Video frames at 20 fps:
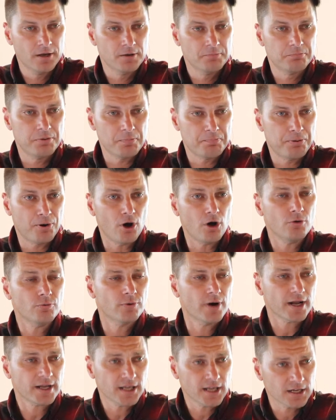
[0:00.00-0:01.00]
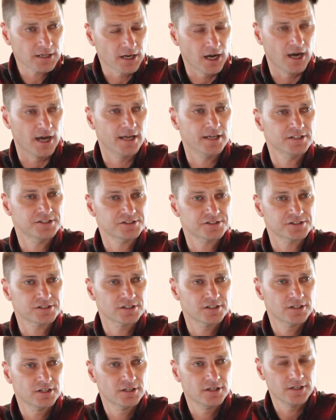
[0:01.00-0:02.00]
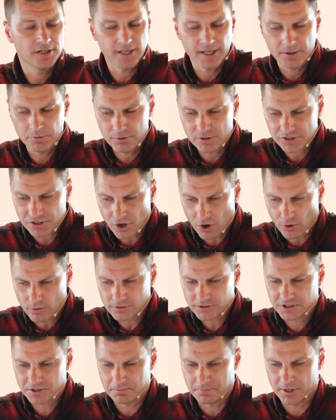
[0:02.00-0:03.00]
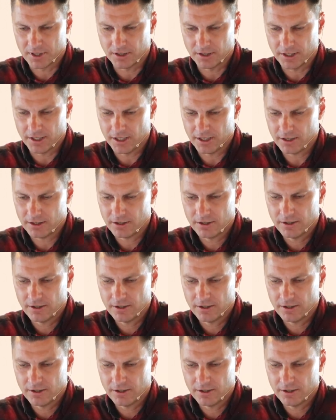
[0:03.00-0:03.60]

But Paul recognized it was ultimately